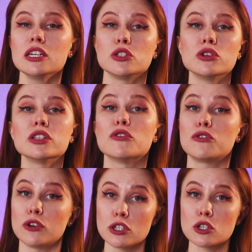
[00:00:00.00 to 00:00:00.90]
during the
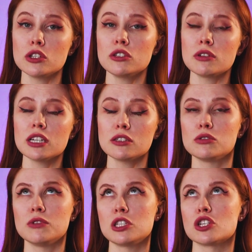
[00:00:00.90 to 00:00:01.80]
first contract,
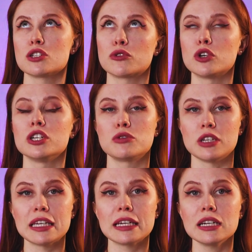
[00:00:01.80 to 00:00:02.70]
which is for
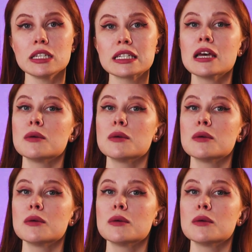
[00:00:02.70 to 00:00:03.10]
3 years,